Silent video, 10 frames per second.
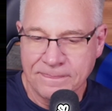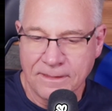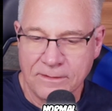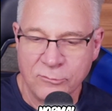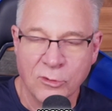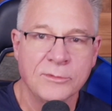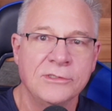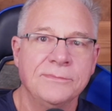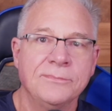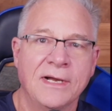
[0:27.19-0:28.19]

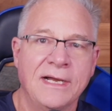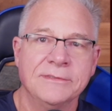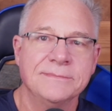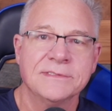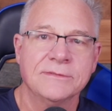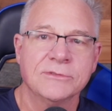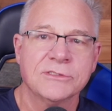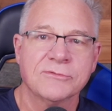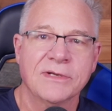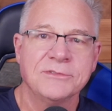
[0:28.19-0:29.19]
normal problems and
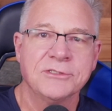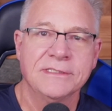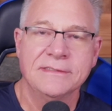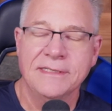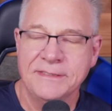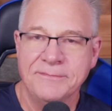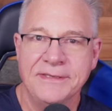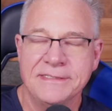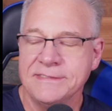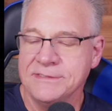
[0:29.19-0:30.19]
disruption and
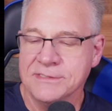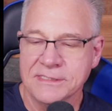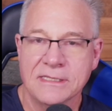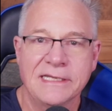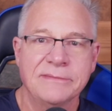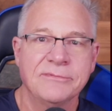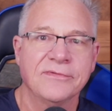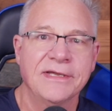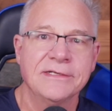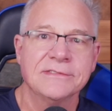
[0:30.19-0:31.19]
dependencies on the cloud
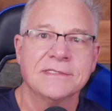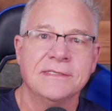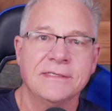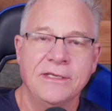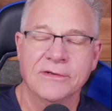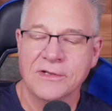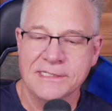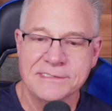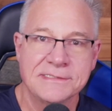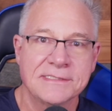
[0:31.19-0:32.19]
providers, you know,
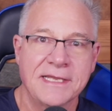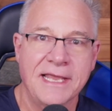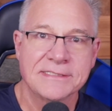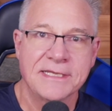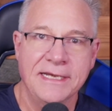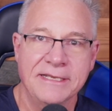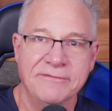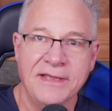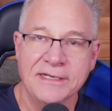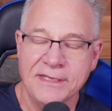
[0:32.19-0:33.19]
causes a cascading
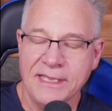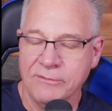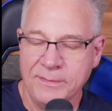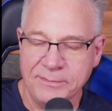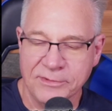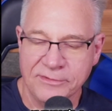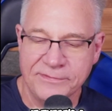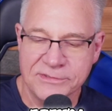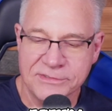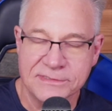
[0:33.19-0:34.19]
effect. You got to remember if
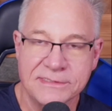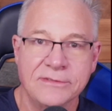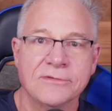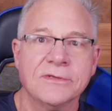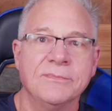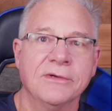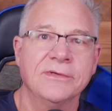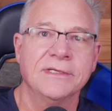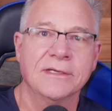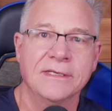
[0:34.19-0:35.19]
there's a single
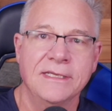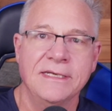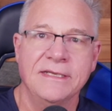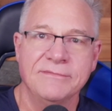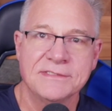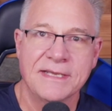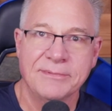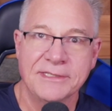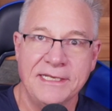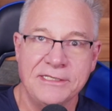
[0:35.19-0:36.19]
component on any of these
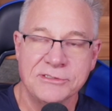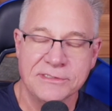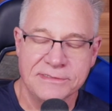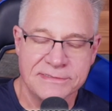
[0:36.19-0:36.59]
applications